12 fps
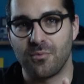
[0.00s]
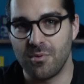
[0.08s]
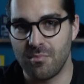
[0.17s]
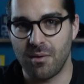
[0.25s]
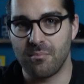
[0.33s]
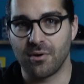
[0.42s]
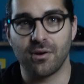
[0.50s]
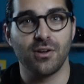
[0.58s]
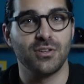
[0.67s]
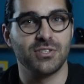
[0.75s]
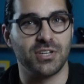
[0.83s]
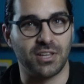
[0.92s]
remember
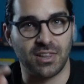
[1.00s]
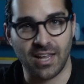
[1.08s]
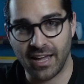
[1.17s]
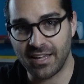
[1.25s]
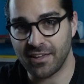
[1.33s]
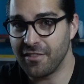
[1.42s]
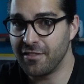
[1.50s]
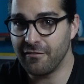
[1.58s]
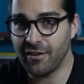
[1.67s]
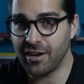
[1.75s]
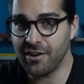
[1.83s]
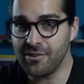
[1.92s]
to like the
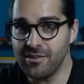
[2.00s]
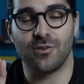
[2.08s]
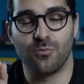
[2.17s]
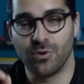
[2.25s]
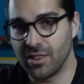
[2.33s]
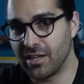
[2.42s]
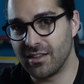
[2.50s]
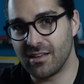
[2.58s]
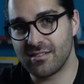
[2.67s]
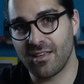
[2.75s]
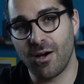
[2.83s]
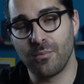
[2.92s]
video. It really
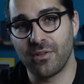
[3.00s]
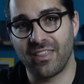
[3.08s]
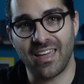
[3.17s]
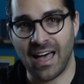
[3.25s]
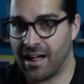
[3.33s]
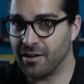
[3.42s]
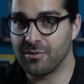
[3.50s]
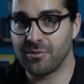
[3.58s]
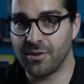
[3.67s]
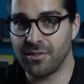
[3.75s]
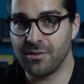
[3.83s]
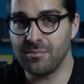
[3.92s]
does help with the
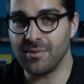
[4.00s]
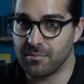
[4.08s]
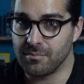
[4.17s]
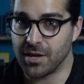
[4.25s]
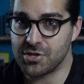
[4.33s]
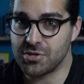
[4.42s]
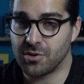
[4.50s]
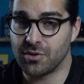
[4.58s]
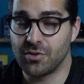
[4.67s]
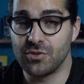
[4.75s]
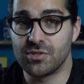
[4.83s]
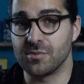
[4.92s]
algorithm. Make sure
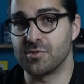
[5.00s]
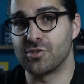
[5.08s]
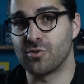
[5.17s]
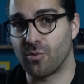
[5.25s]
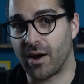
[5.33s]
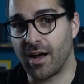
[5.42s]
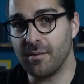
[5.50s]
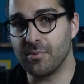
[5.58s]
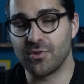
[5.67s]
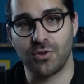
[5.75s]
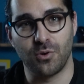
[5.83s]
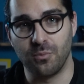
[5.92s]
to subscribe
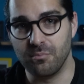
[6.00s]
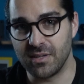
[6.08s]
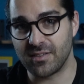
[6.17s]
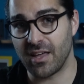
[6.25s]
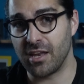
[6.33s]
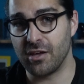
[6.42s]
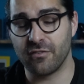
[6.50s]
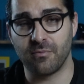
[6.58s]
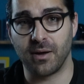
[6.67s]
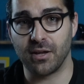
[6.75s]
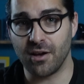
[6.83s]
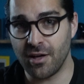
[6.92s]
so you don't miss any of
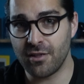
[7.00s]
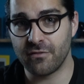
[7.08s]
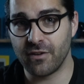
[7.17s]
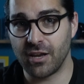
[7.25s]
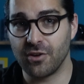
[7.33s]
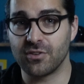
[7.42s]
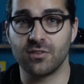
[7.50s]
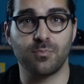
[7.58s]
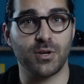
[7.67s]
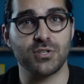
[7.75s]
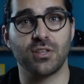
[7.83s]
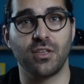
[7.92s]
my other videos,
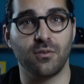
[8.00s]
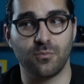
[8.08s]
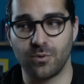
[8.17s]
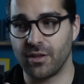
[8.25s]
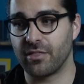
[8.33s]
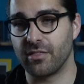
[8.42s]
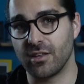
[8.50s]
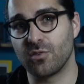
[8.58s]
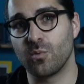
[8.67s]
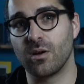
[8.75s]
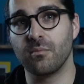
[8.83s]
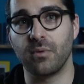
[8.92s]
especially with this
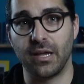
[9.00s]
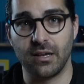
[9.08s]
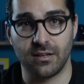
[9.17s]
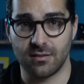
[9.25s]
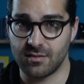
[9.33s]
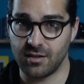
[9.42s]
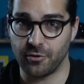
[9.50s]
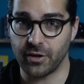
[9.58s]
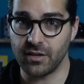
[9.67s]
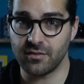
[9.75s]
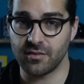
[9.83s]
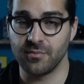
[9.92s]
one being a
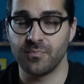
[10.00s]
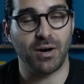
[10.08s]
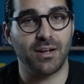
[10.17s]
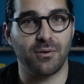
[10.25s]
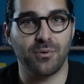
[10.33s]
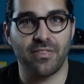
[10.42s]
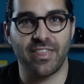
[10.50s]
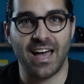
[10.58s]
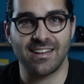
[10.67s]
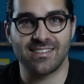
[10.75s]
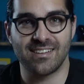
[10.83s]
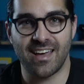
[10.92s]
series. But with
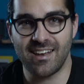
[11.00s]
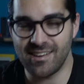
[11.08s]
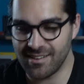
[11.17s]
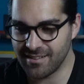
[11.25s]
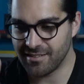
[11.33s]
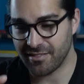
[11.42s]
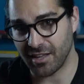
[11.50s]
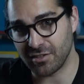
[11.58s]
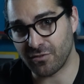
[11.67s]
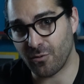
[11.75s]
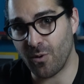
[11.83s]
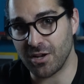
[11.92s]
that said, thanks
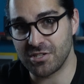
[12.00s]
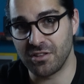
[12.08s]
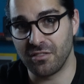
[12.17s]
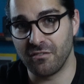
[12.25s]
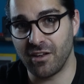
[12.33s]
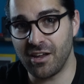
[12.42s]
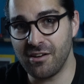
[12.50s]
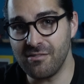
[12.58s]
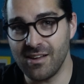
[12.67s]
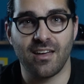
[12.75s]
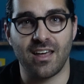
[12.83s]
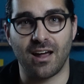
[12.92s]
for watching the video,
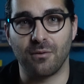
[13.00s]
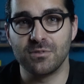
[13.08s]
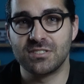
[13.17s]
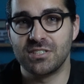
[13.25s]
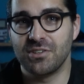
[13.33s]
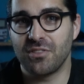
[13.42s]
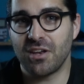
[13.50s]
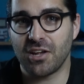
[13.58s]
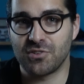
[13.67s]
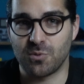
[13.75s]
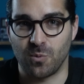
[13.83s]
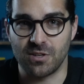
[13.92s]
and I will see you in the
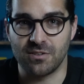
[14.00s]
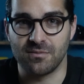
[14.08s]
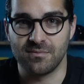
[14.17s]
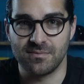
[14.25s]
next one.